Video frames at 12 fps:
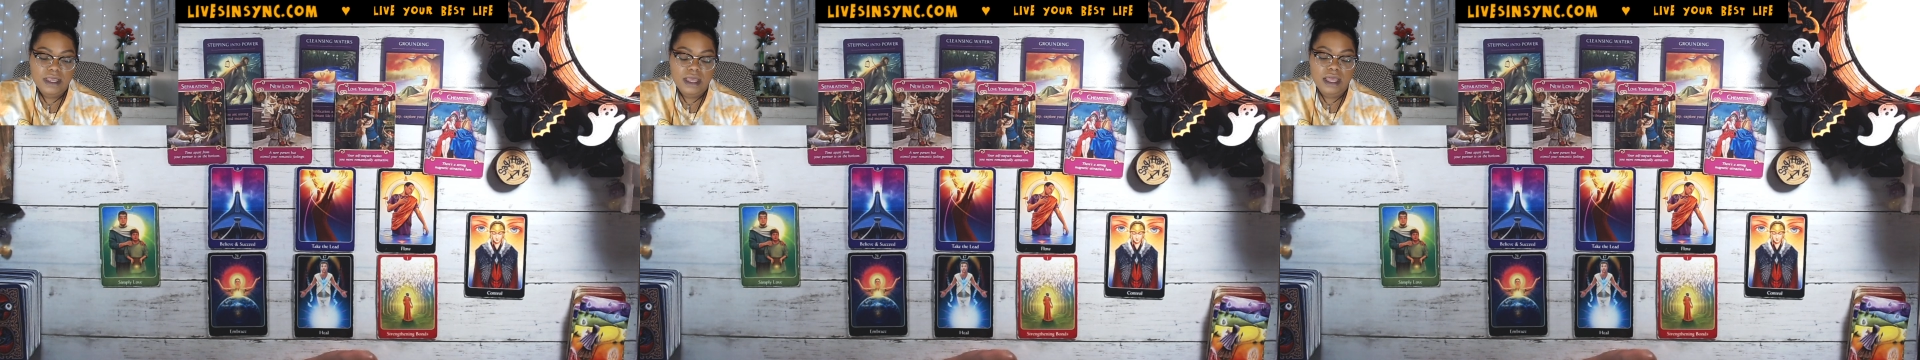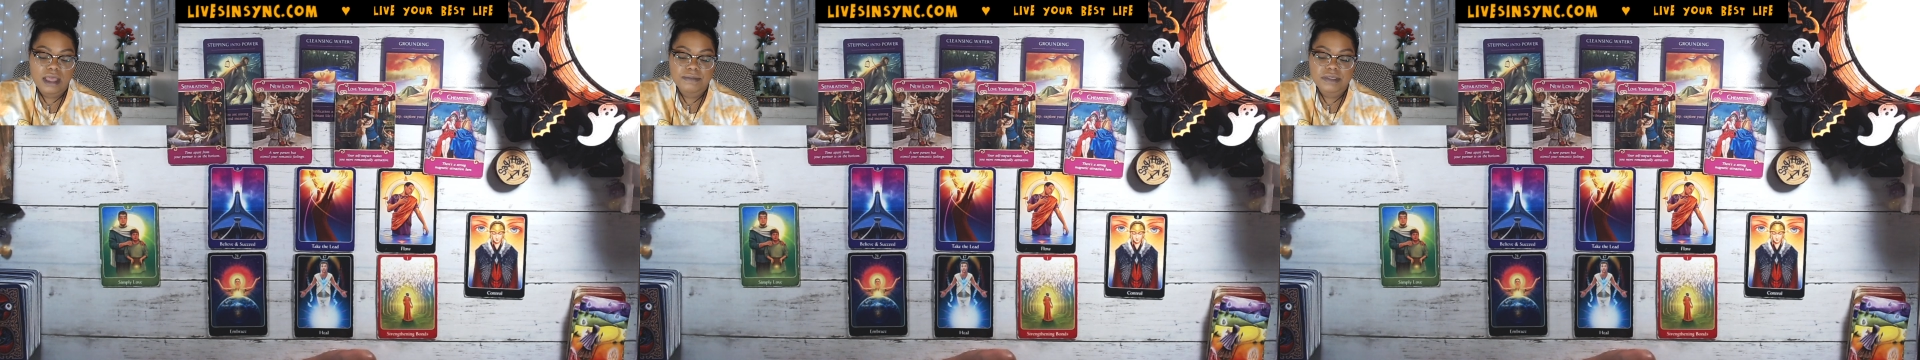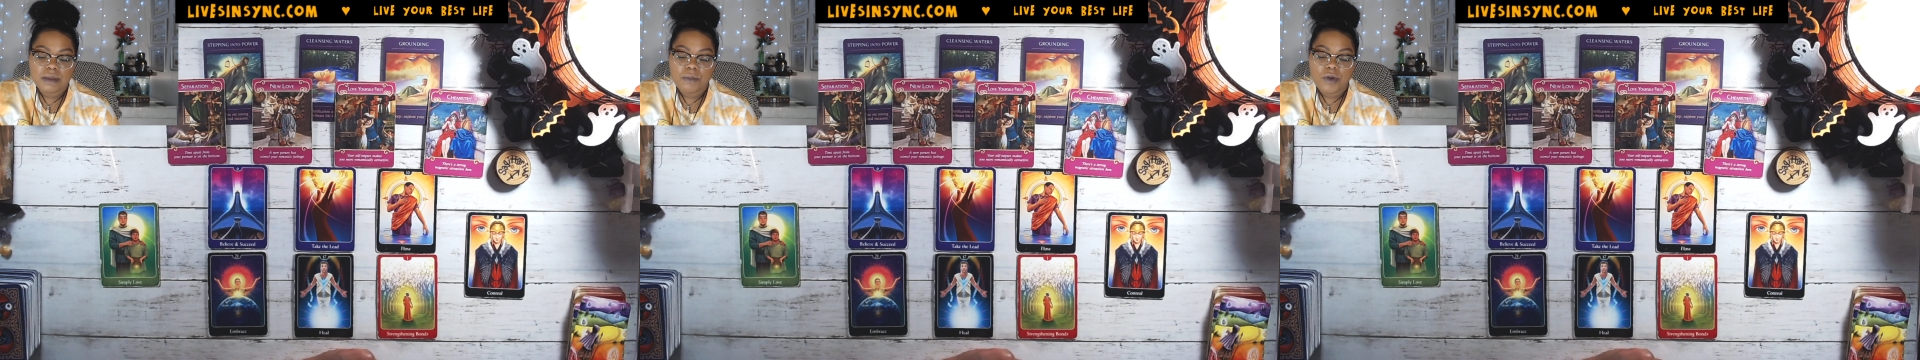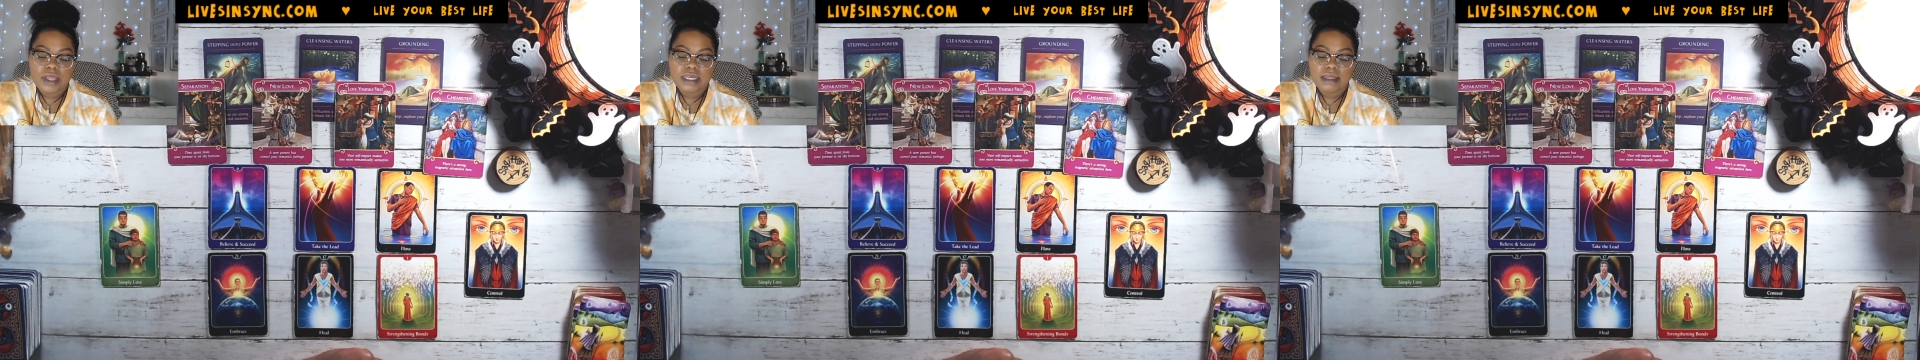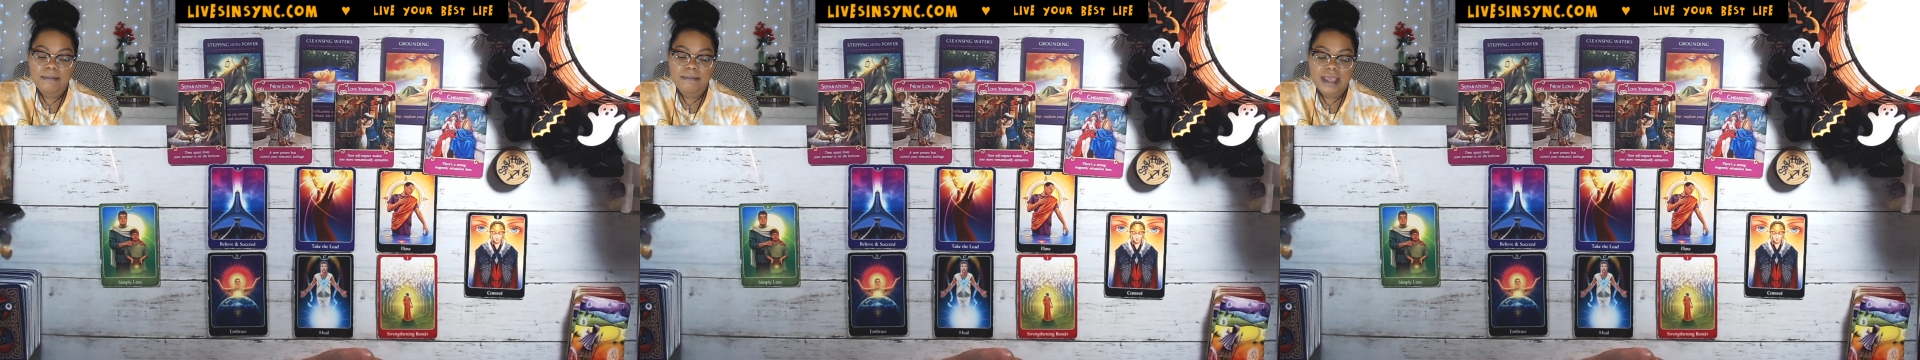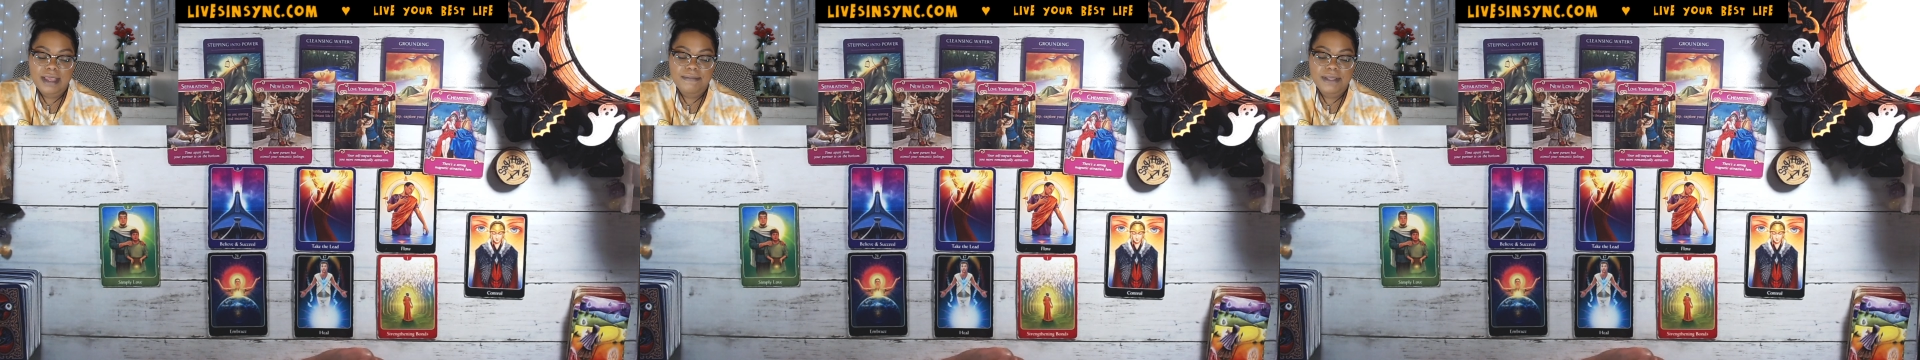Um, someone
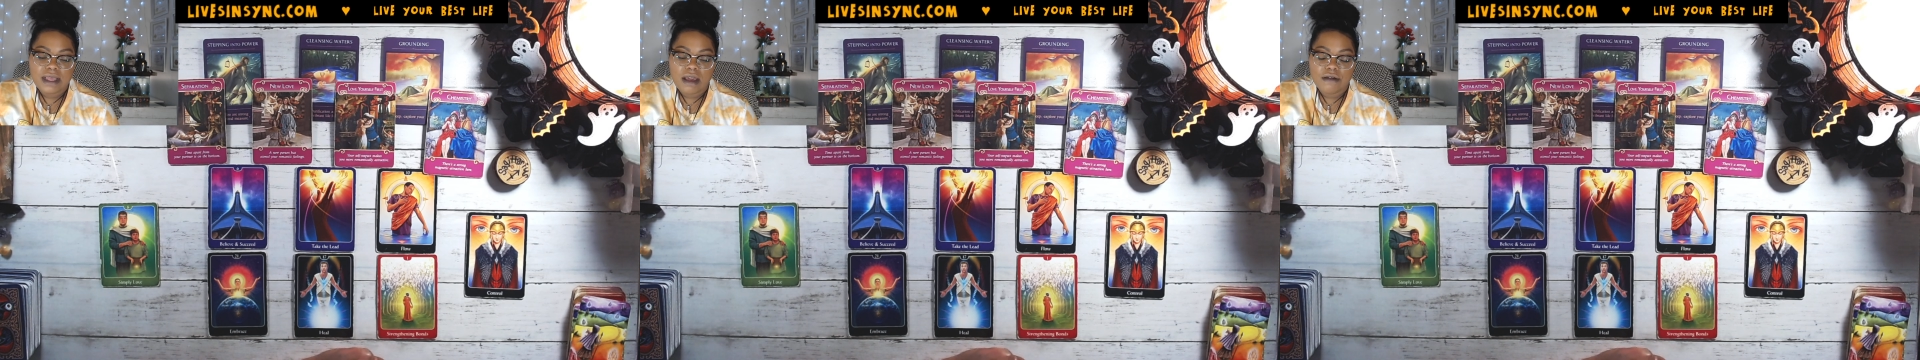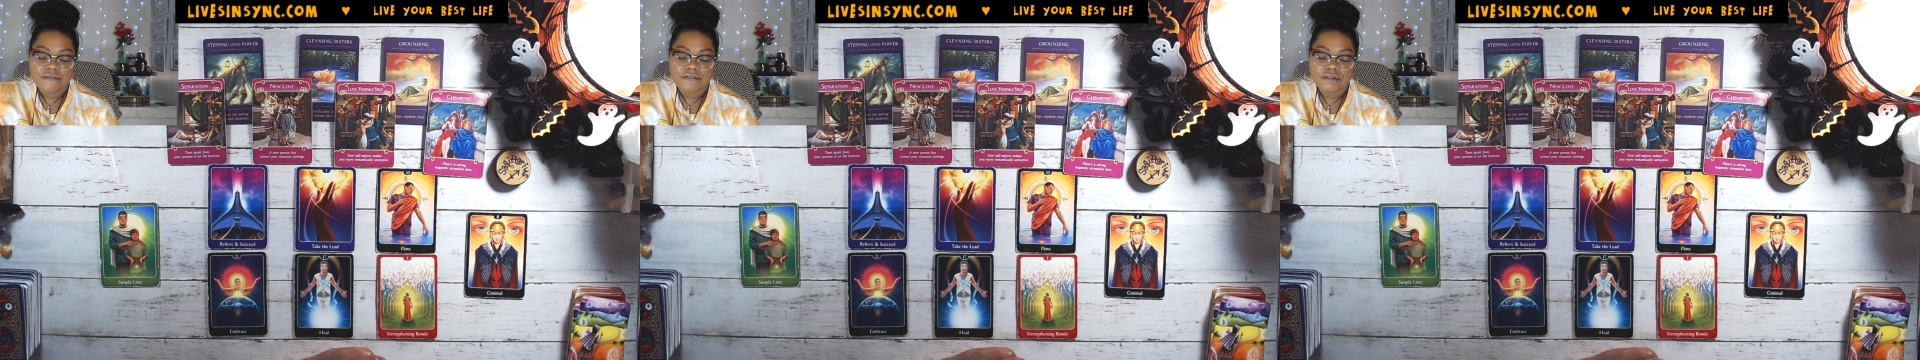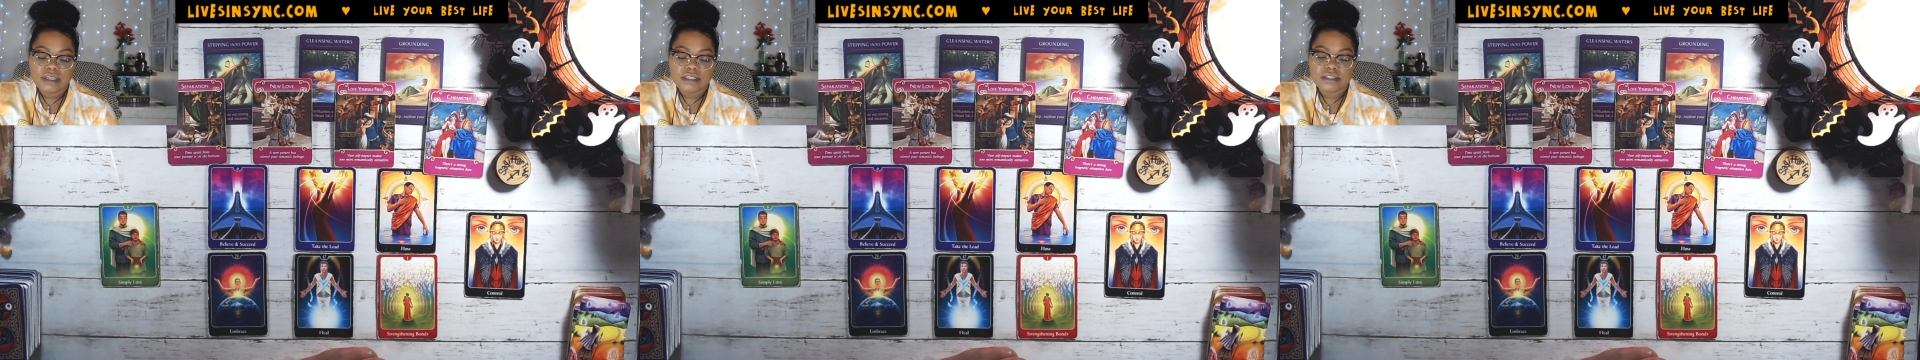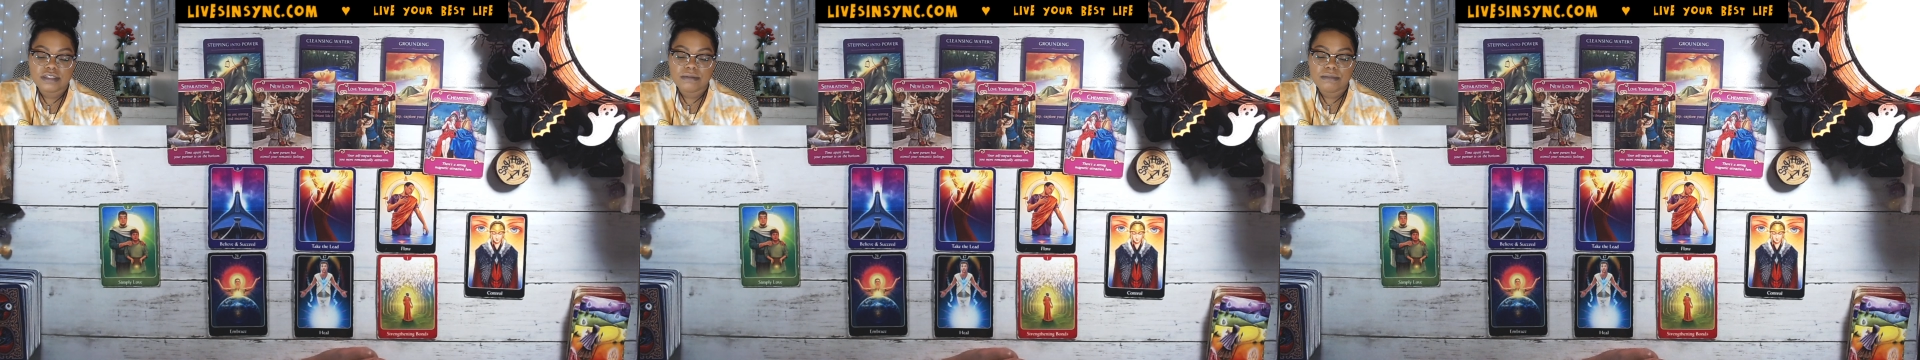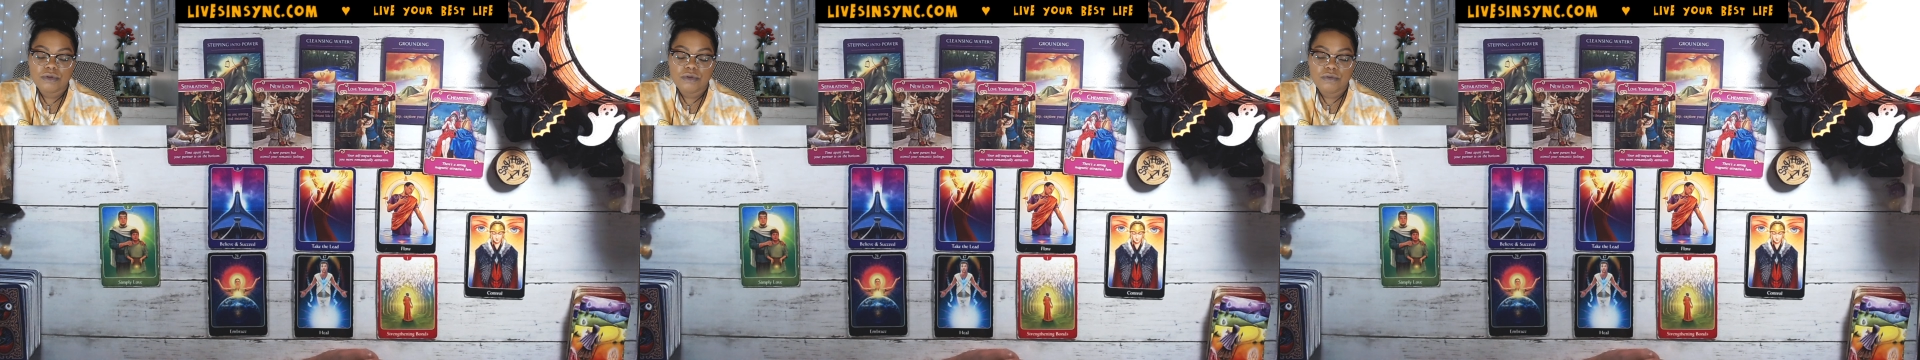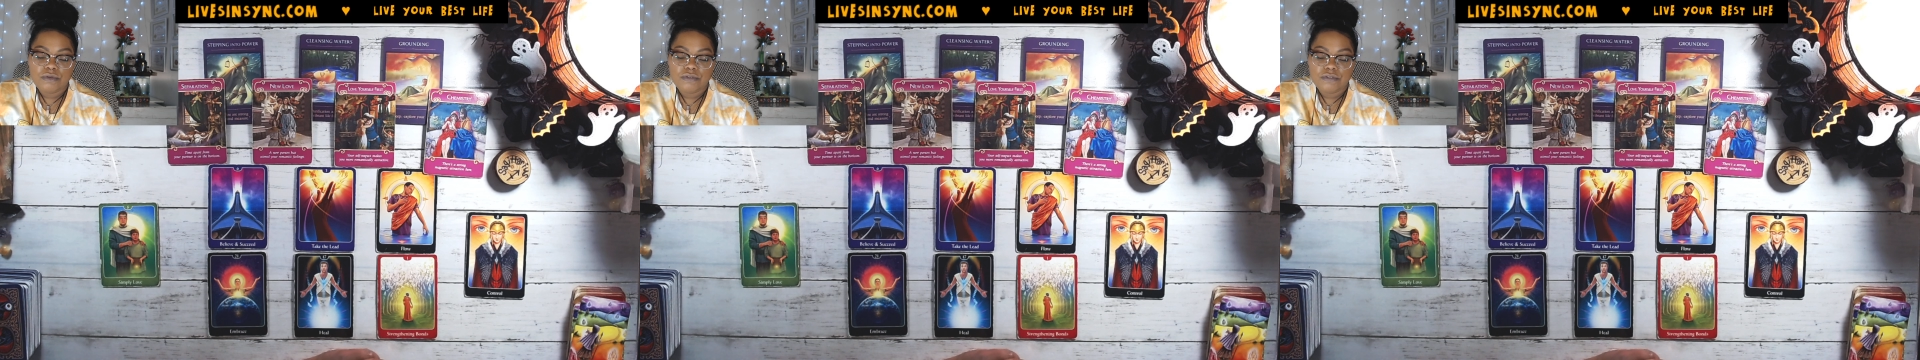may be offering to
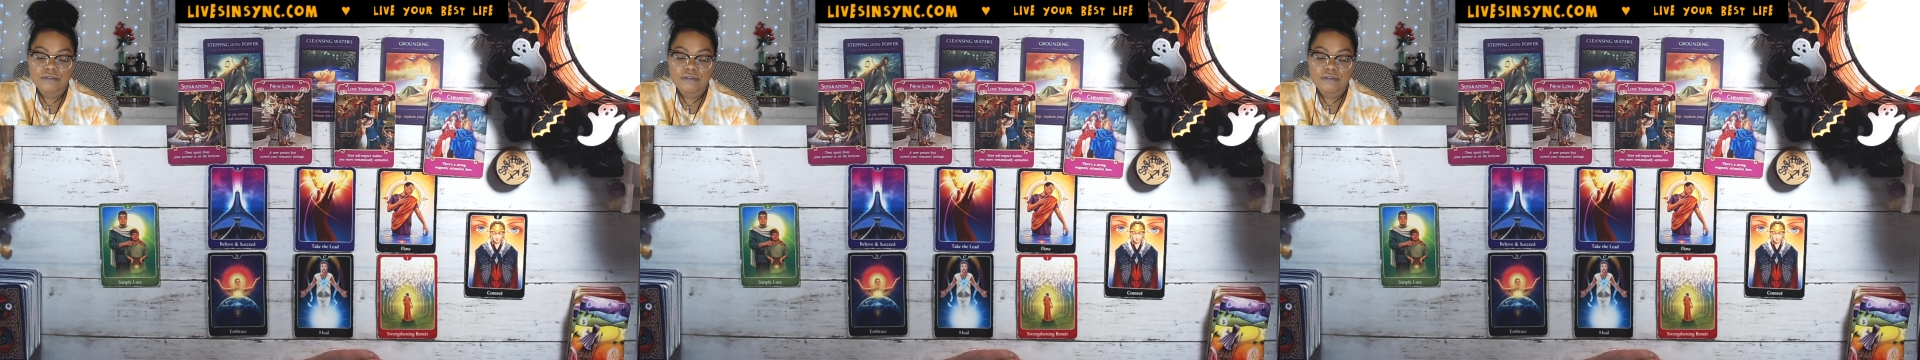move